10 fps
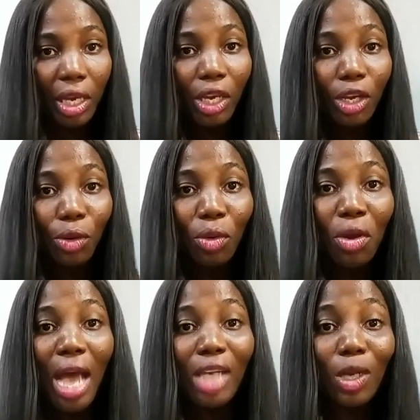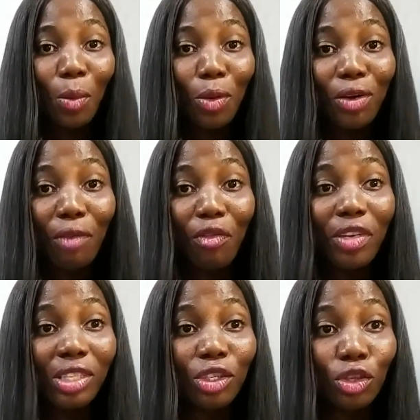You know, I saw pornography
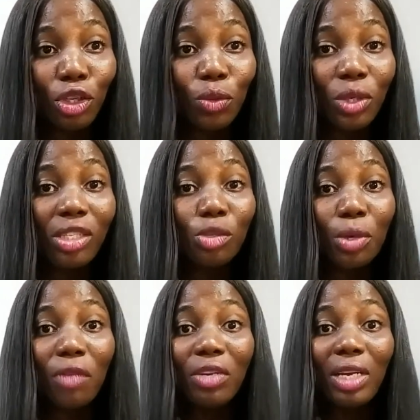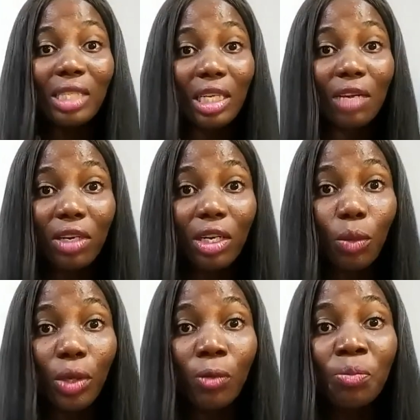first in church. But they see pornography, yes, they definitely
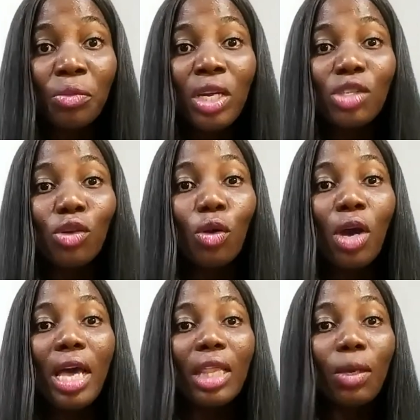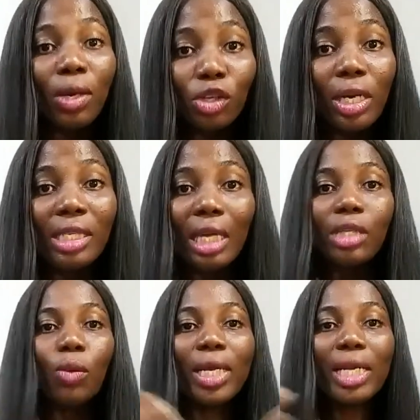will. So the question is
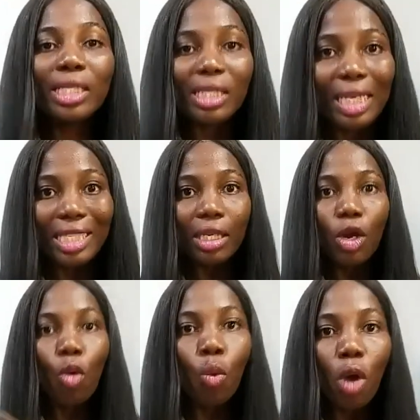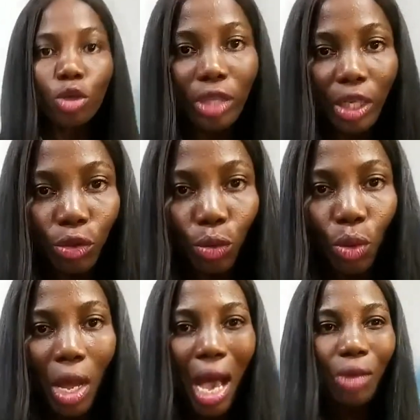that when they see it, what do they do?
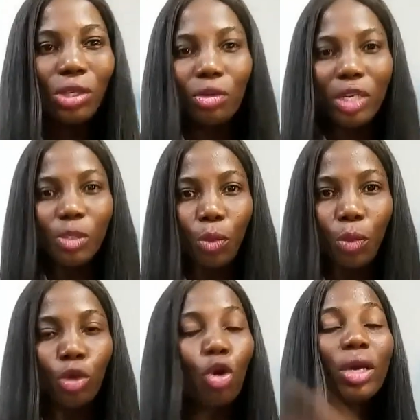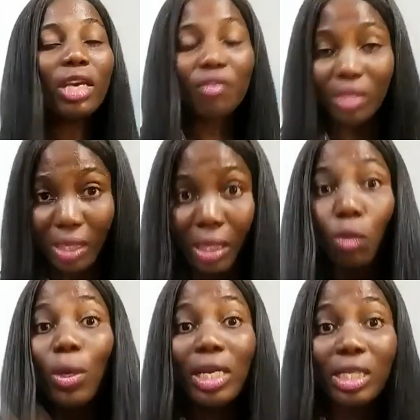How do they respond? Or if they see it,
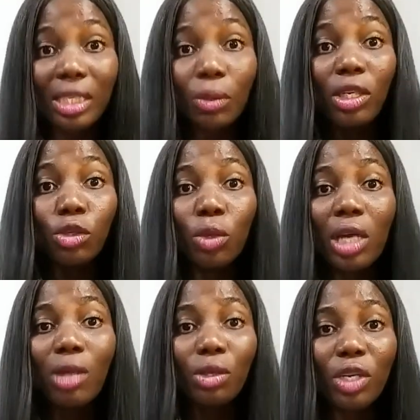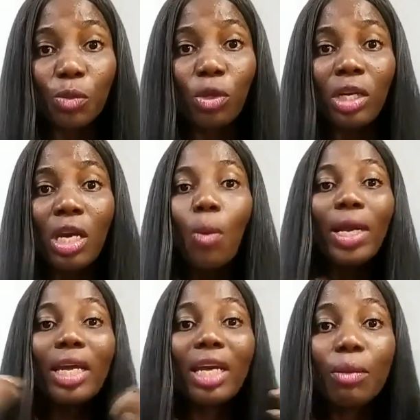when they see it, what they what how do they respond? What
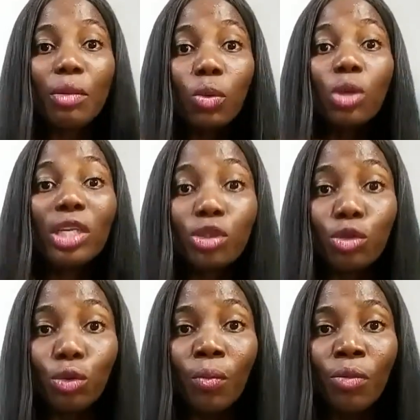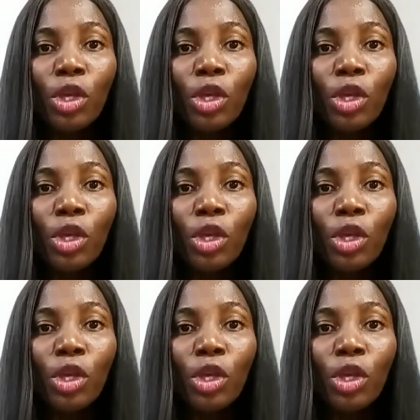they hear is what do they do?